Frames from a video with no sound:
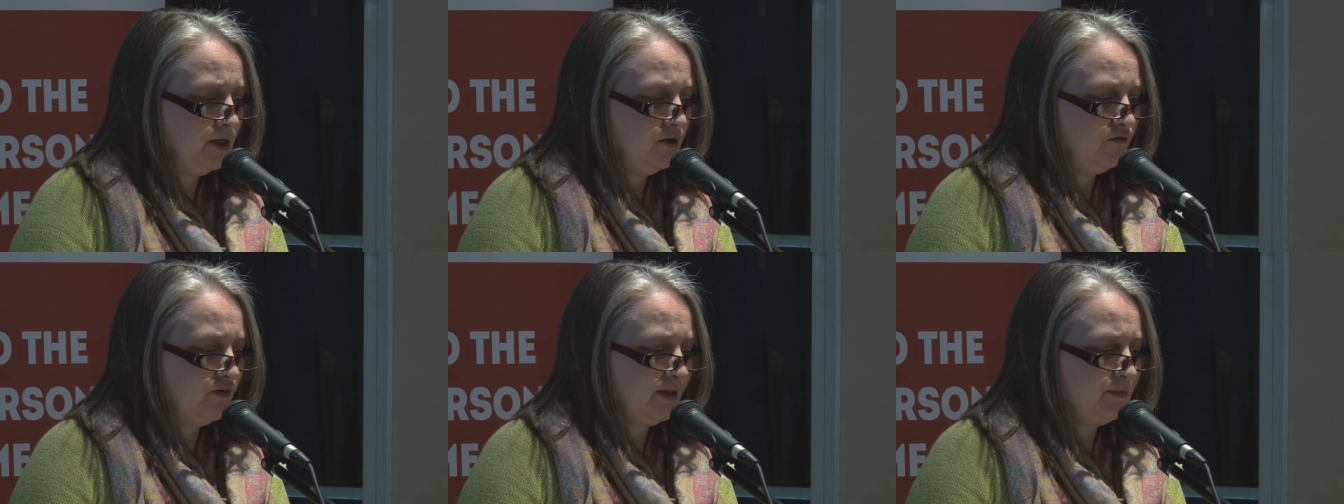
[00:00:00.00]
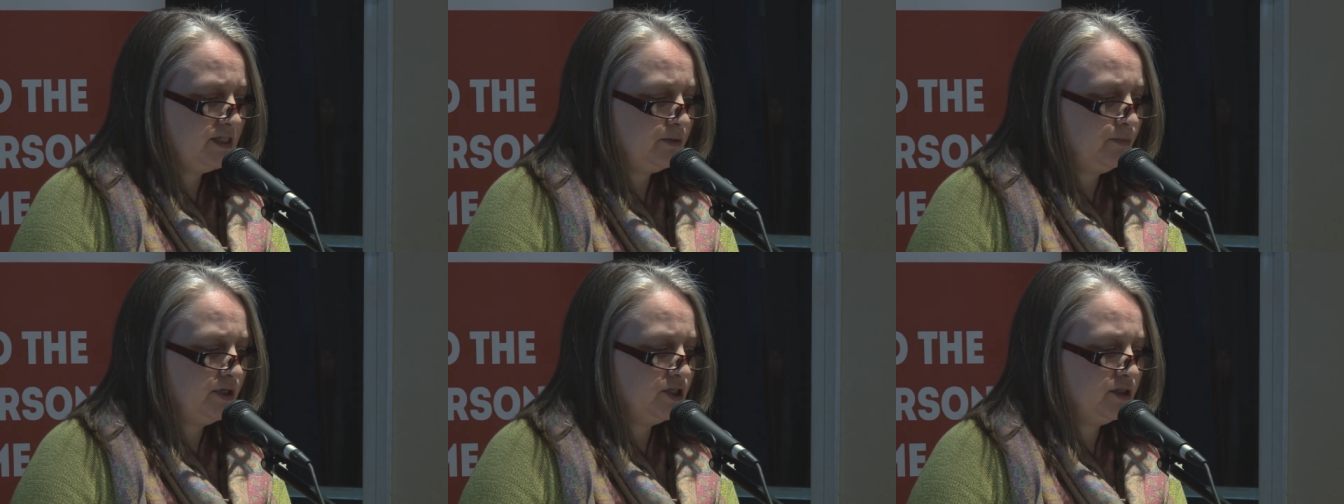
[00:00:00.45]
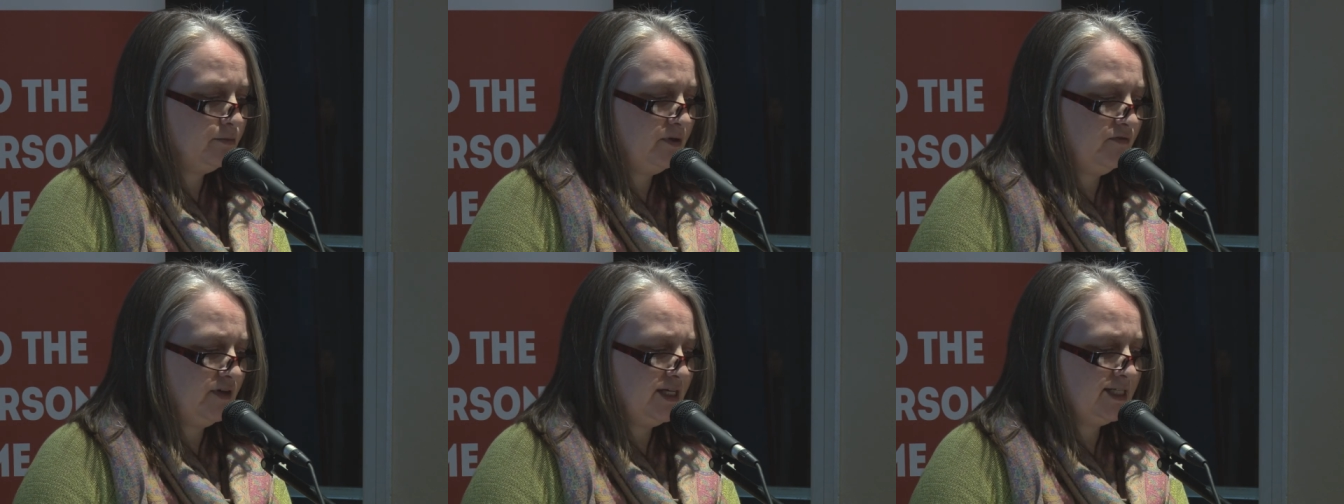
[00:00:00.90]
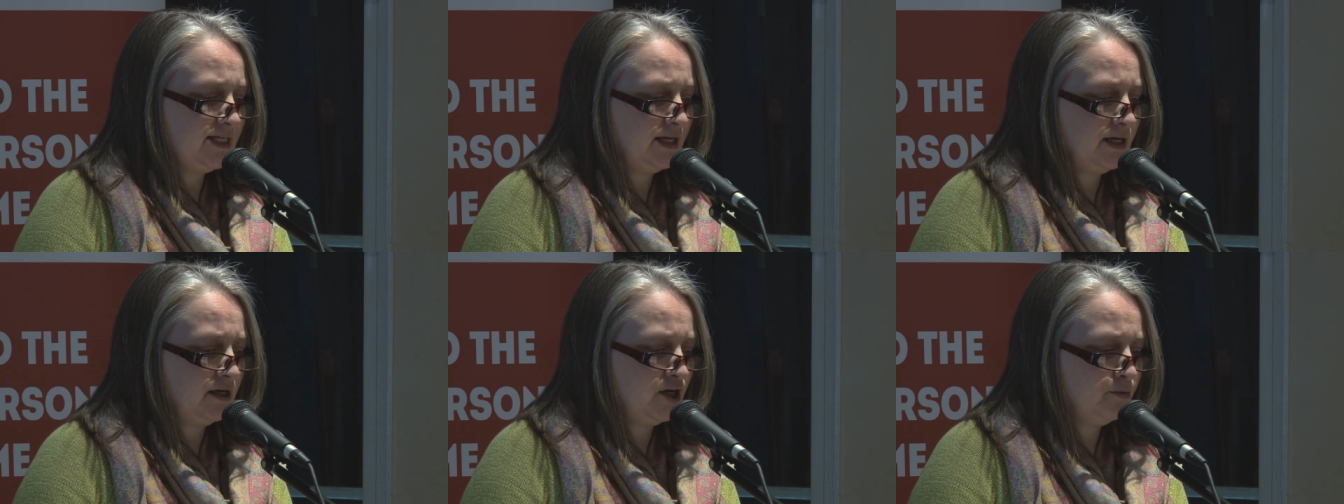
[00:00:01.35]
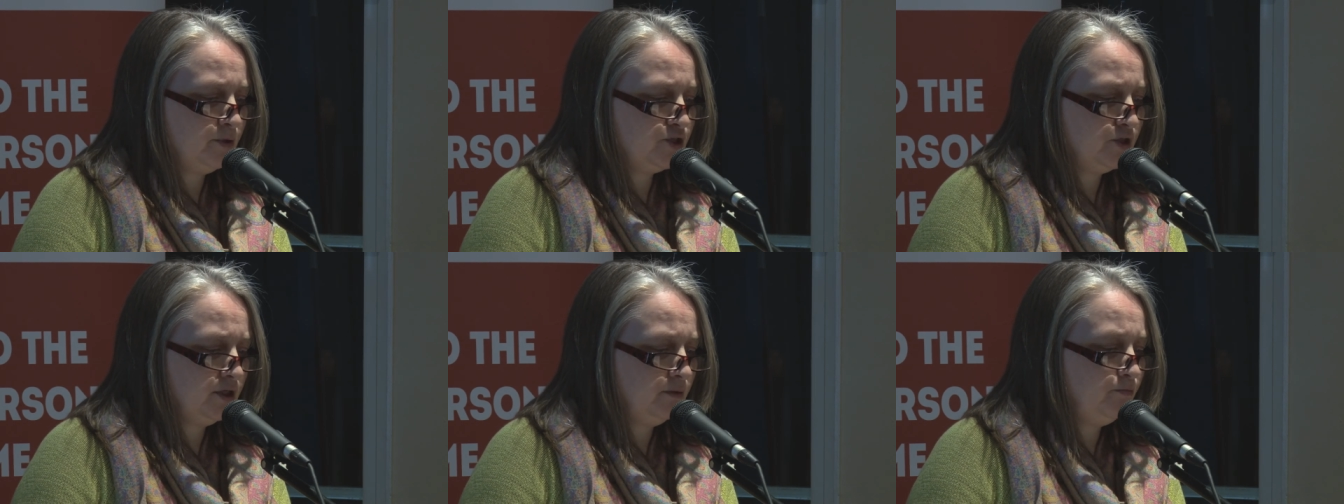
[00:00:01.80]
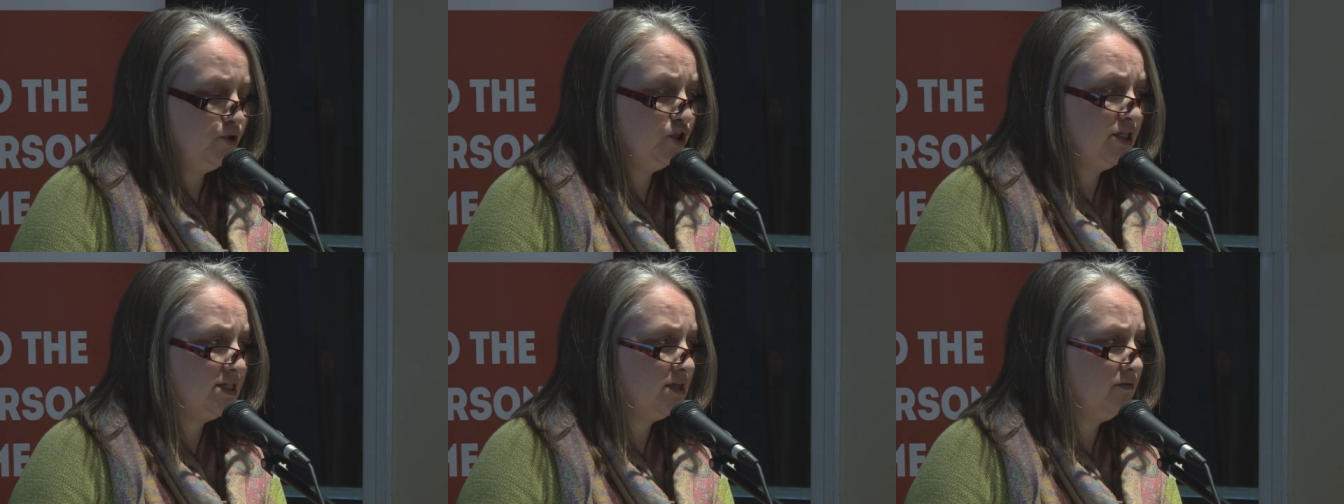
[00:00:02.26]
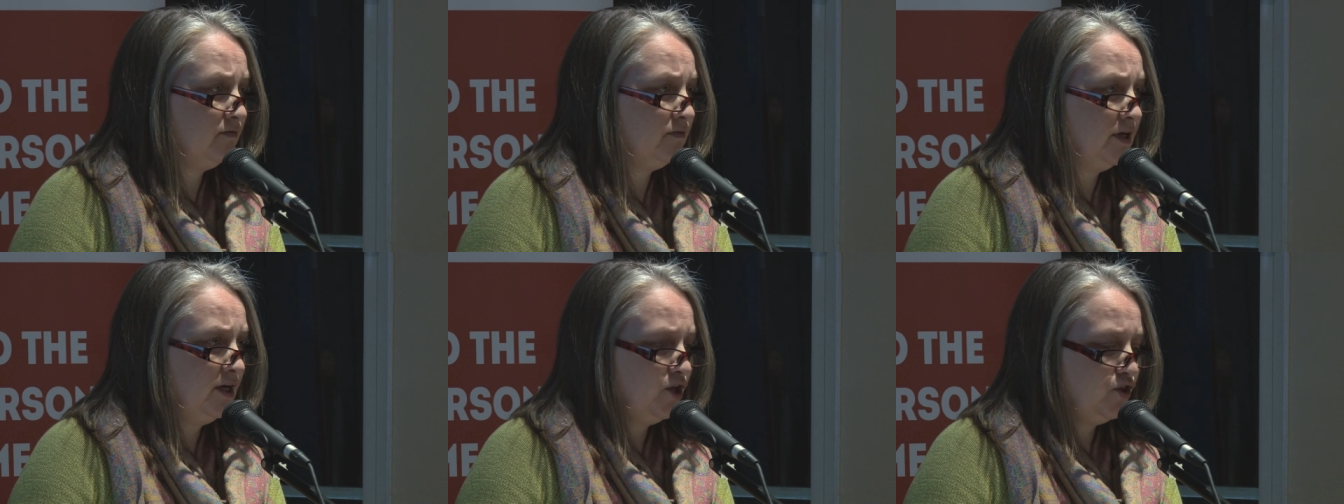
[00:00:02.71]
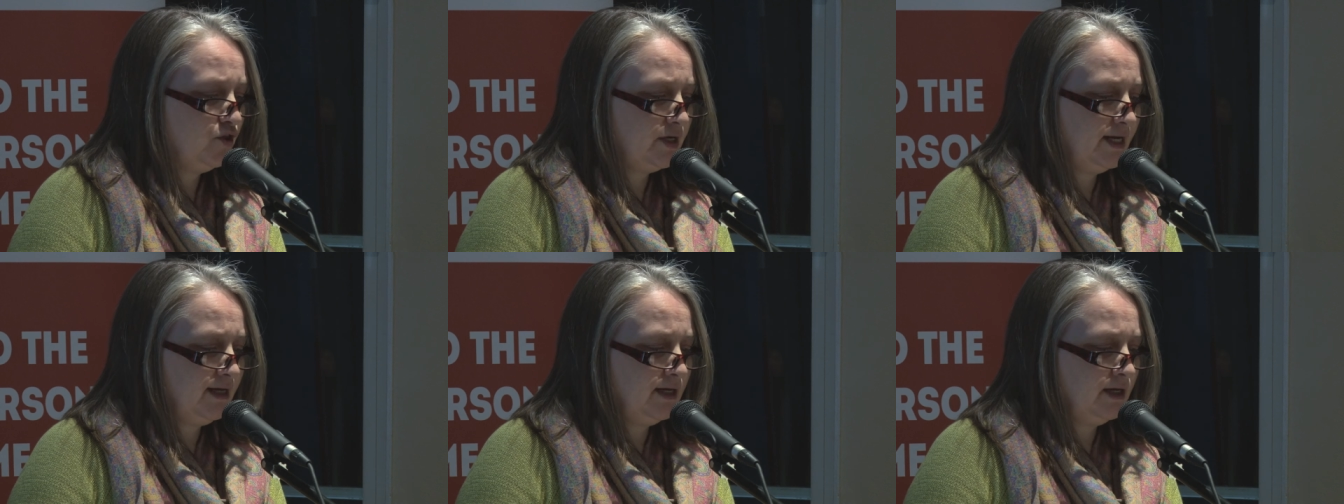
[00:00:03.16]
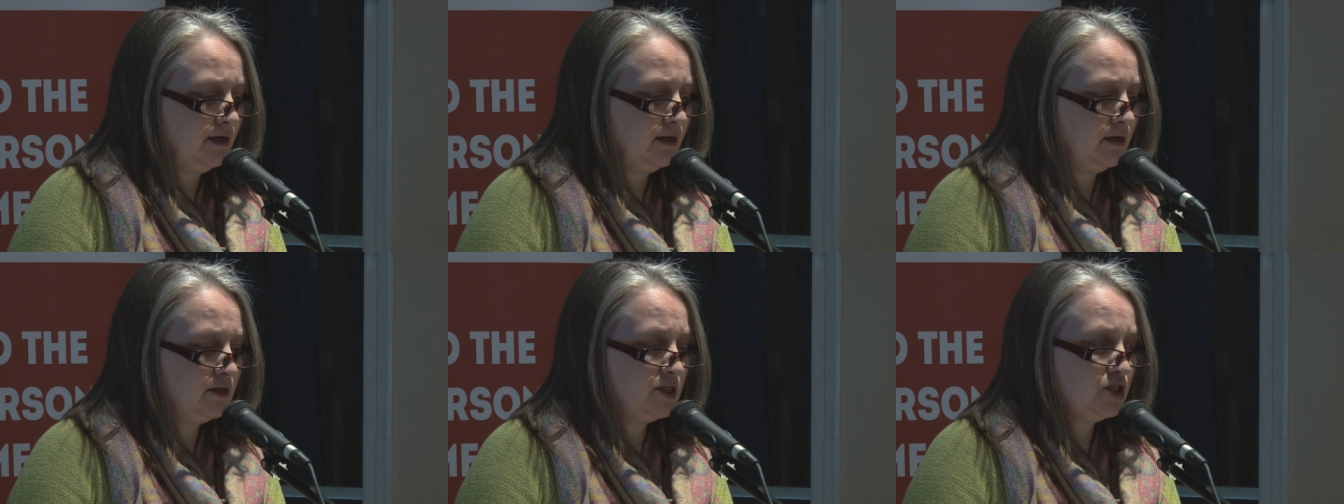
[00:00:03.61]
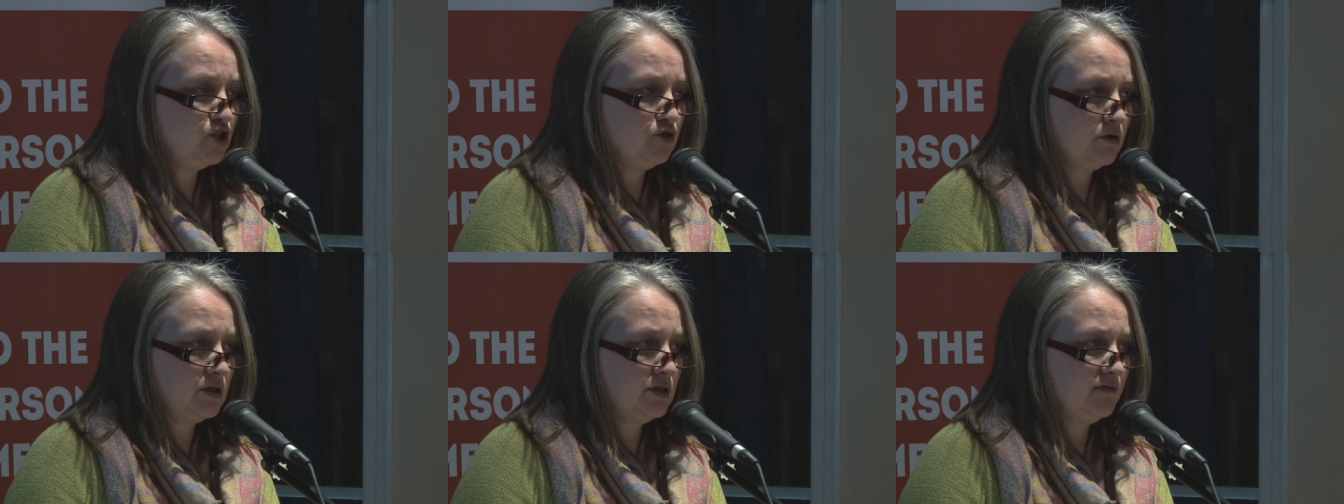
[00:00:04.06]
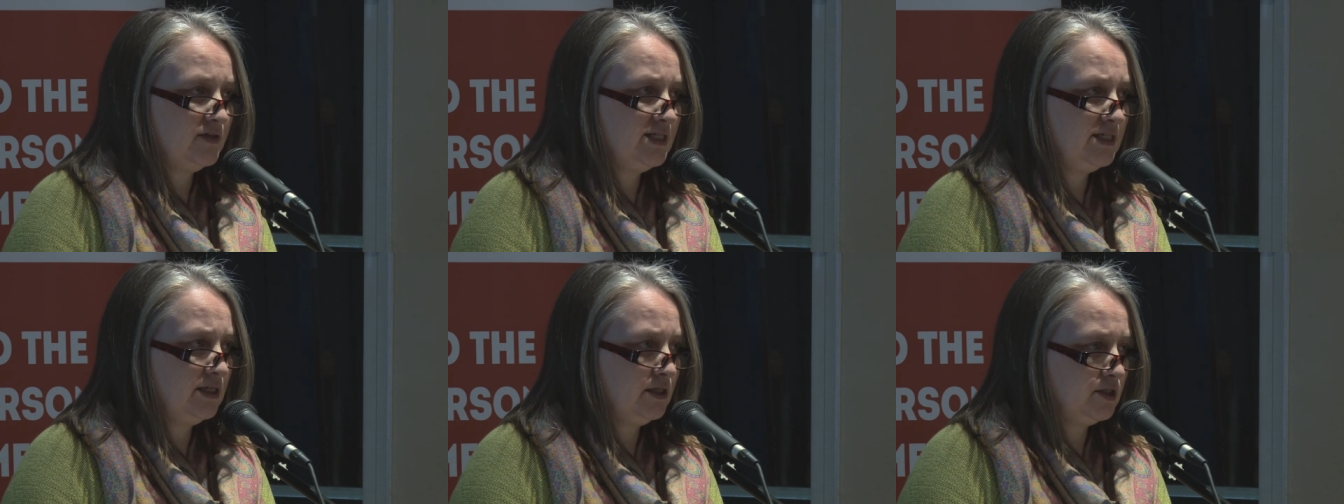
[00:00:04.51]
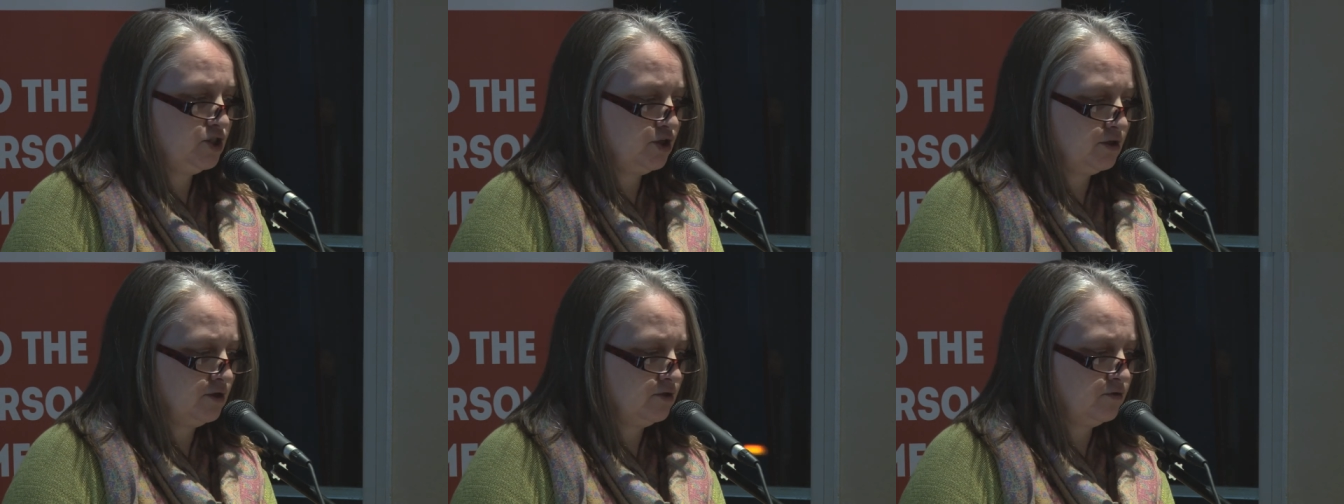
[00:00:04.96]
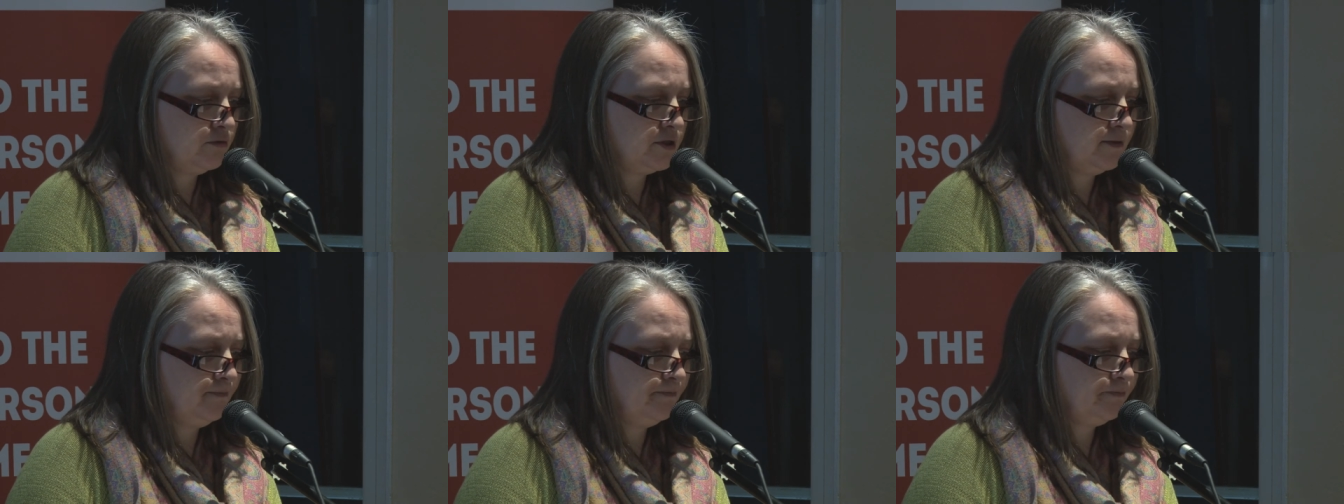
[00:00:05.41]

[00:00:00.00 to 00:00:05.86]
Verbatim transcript: Families appear to be facing an arbitrary, punitive, threatening, and destructive state juggernaut.